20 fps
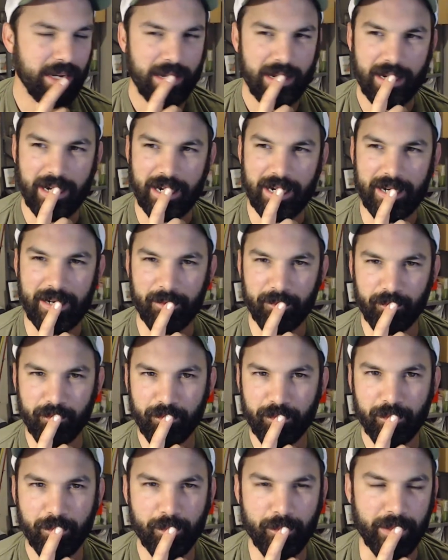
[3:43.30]

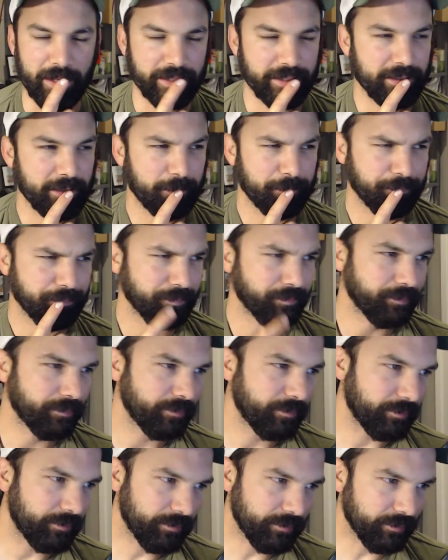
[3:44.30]
But
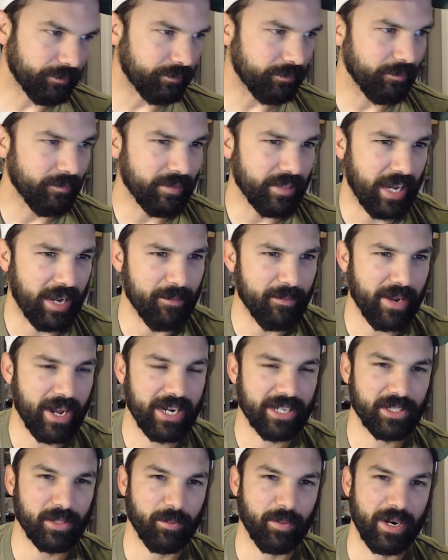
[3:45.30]
I'm kind
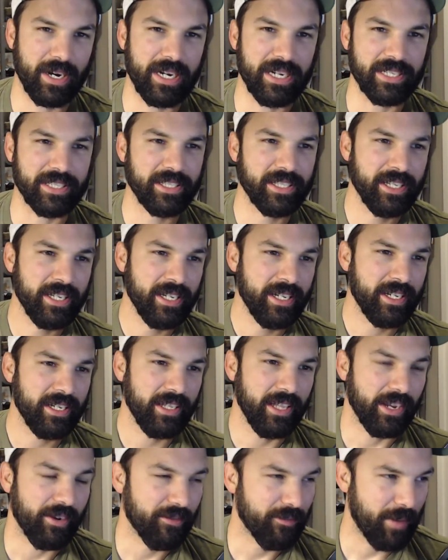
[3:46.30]
of surprised.
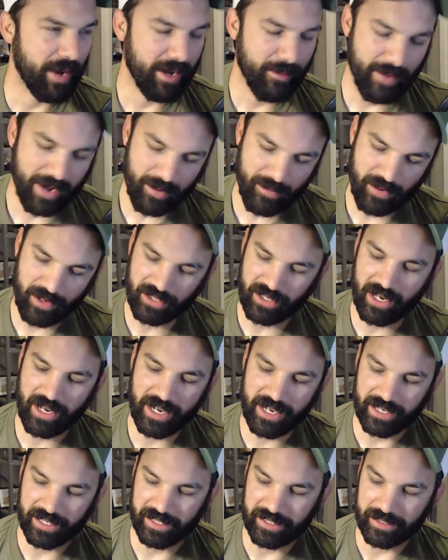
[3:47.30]
Like with my computer's not
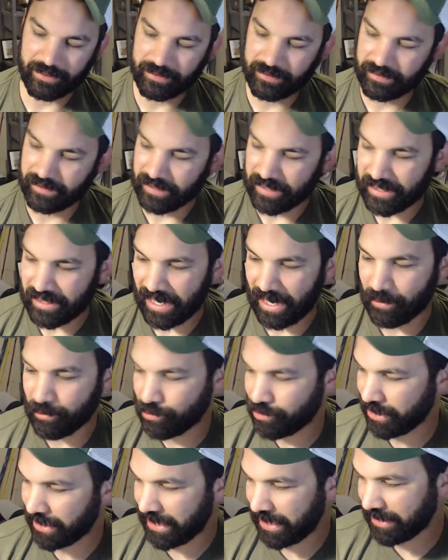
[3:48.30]
like a
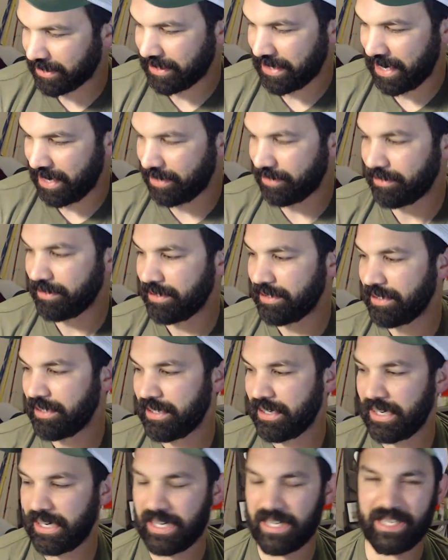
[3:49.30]
slouch, I guess now.
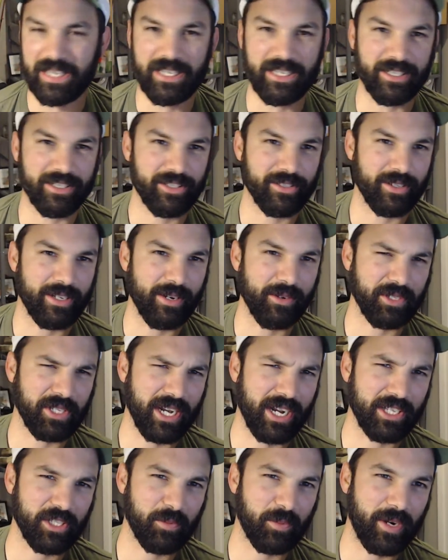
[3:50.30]
So I was
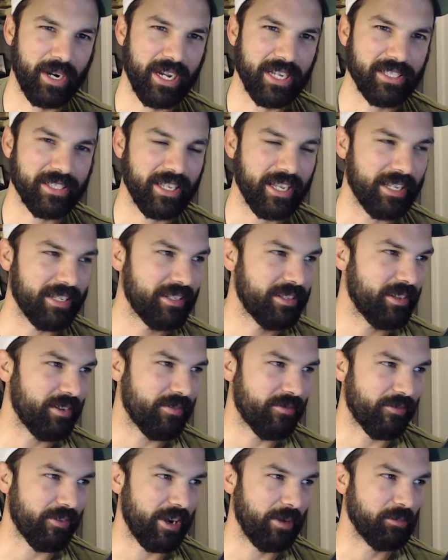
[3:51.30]
kind of surprised that the
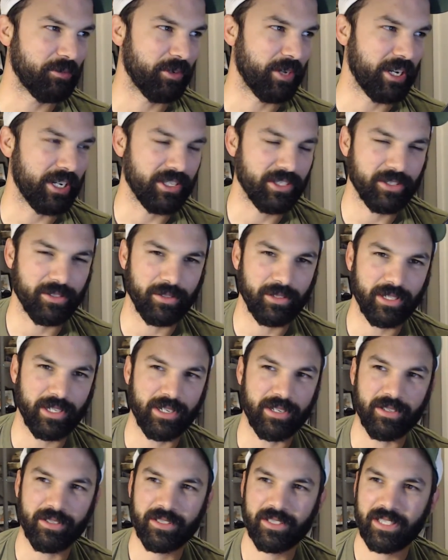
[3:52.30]
frames were getting so
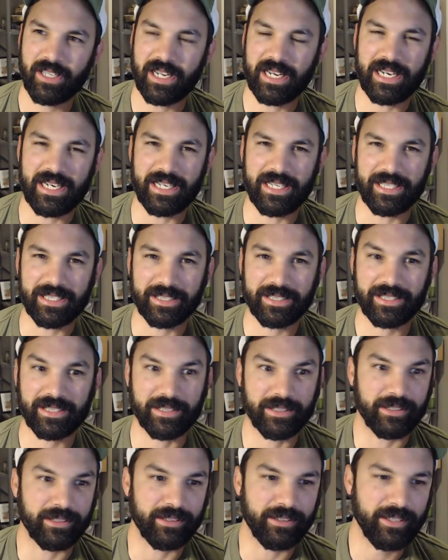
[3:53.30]
low.
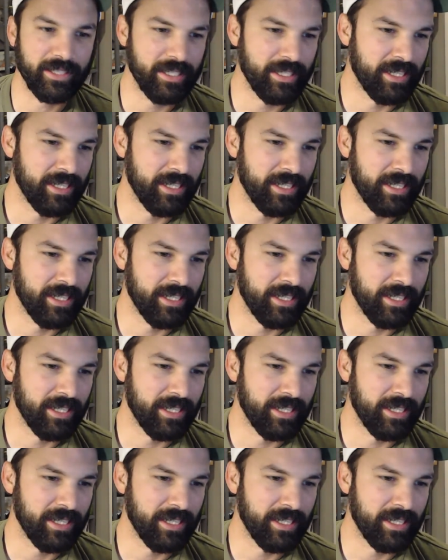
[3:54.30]
Still,